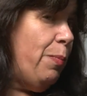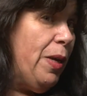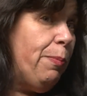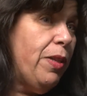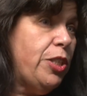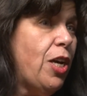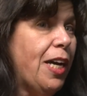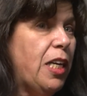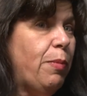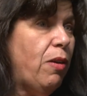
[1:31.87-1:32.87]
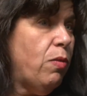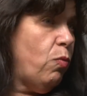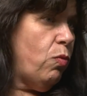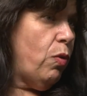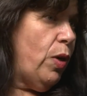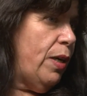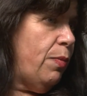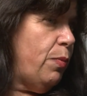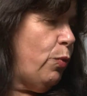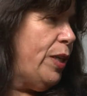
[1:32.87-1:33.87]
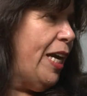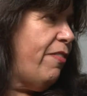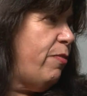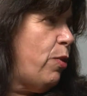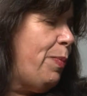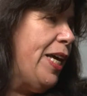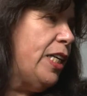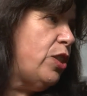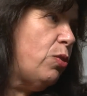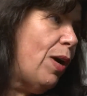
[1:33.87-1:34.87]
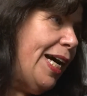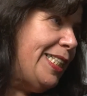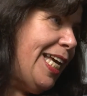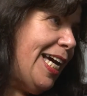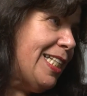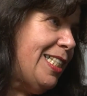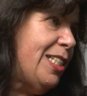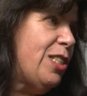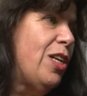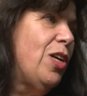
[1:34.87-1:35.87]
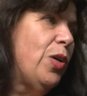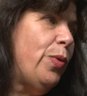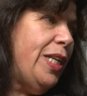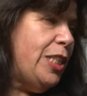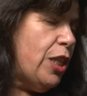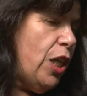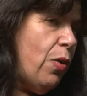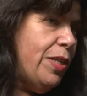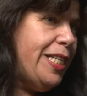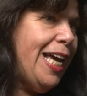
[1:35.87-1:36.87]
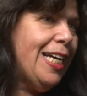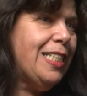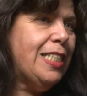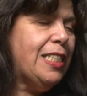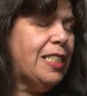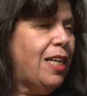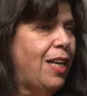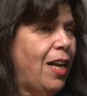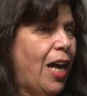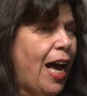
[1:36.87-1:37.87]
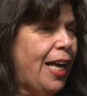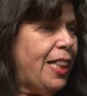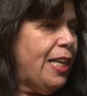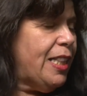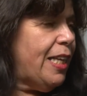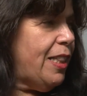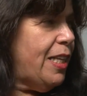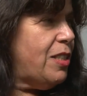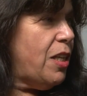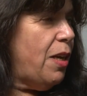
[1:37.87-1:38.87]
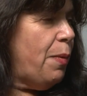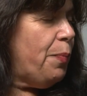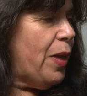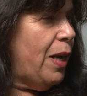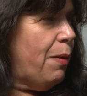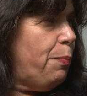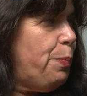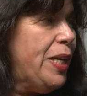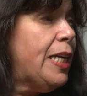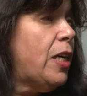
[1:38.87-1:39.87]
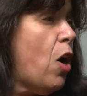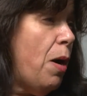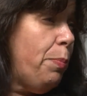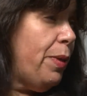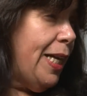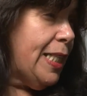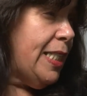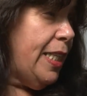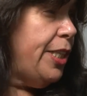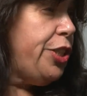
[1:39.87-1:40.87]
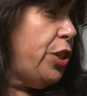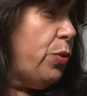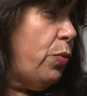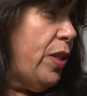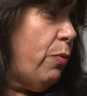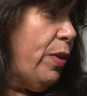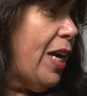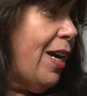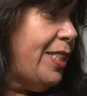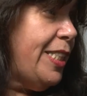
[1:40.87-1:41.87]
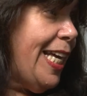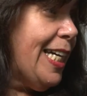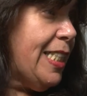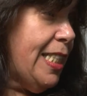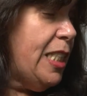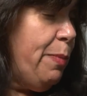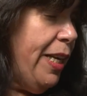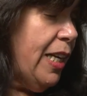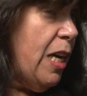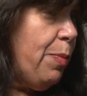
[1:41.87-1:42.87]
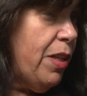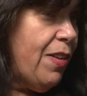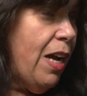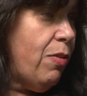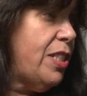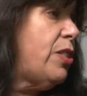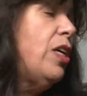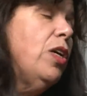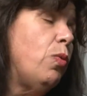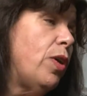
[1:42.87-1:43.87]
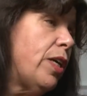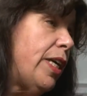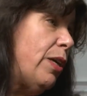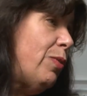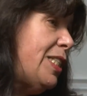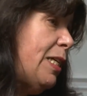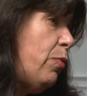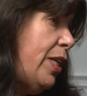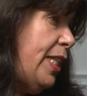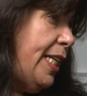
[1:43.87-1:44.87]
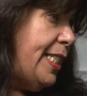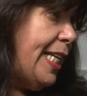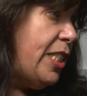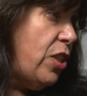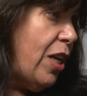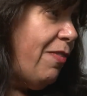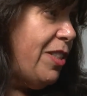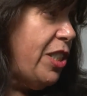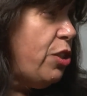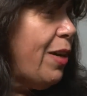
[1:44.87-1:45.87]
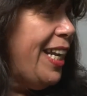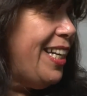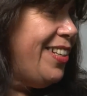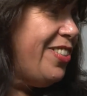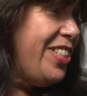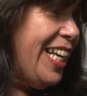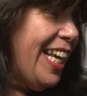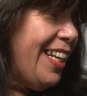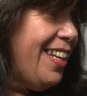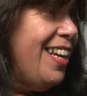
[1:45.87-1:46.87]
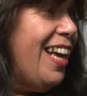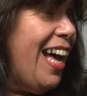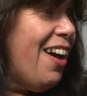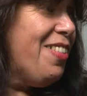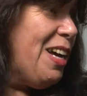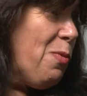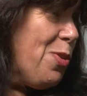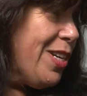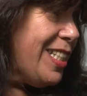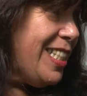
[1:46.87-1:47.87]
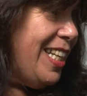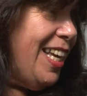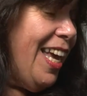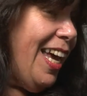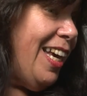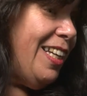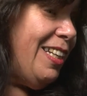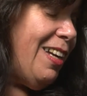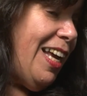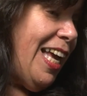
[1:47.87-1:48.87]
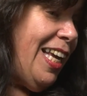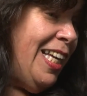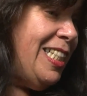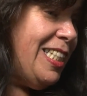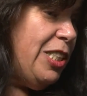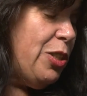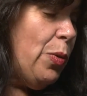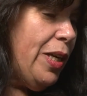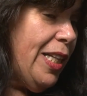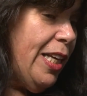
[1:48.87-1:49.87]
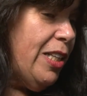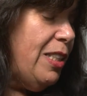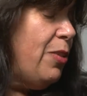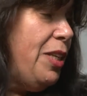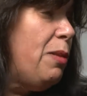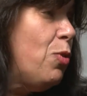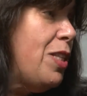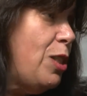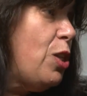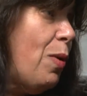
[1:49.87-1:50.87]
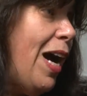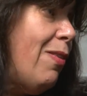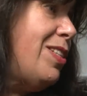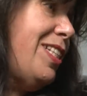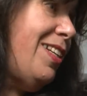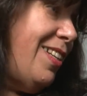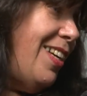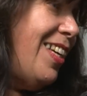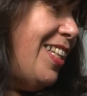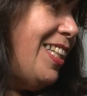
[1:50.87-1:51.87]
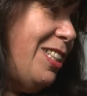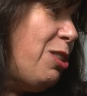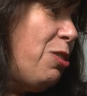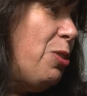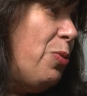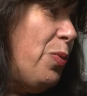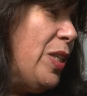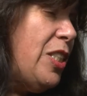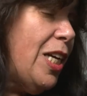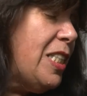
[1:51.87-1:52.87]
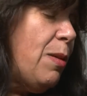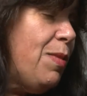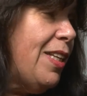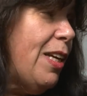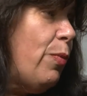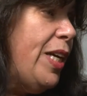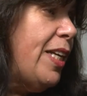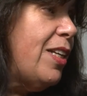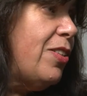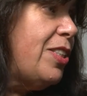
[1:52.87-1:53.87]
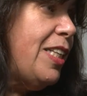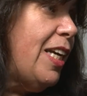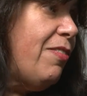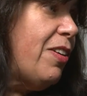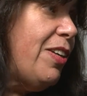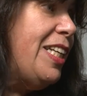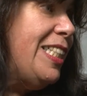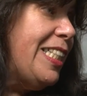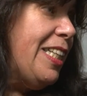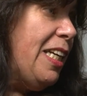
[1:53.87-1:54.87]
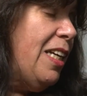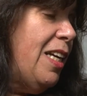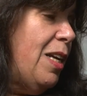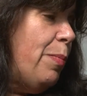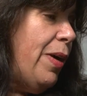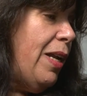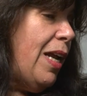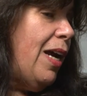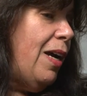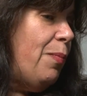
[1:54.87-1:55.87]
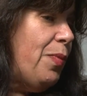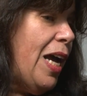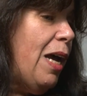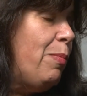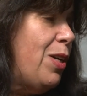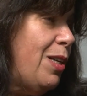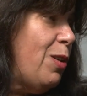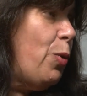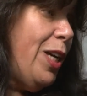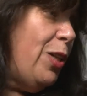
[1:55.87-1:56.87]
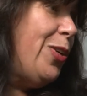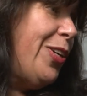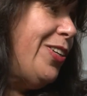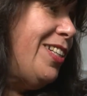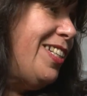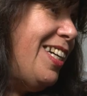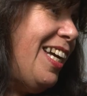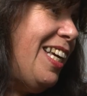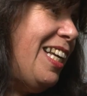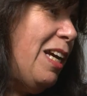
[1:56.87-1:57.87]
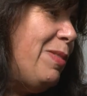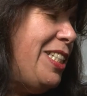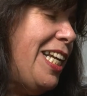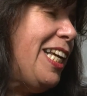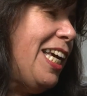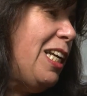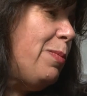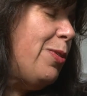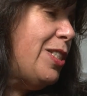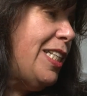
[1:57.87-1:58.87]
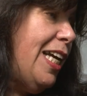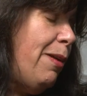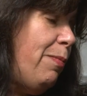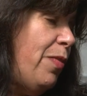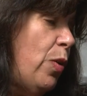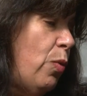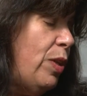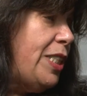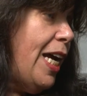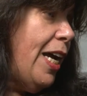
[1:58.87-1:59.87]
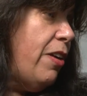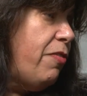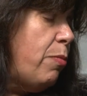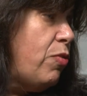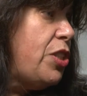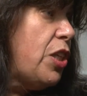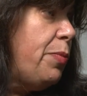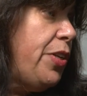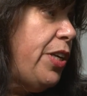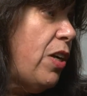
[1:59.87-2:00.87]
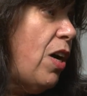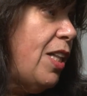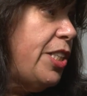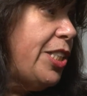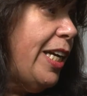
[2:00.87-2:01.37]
People are talking about we're paying too high taxes, we need to lower taxes. I think that there's a big complex issue with regard to taxes. I spent a couple of hours working with someone in the assessor's office to try to understand how that works. And he said jokingly, you need more than 2 hours, and that's true. It's not something that we can understand very easily. But I'm a quick learner. And I'm a dedicated person. I'm retired from Bristol Community College.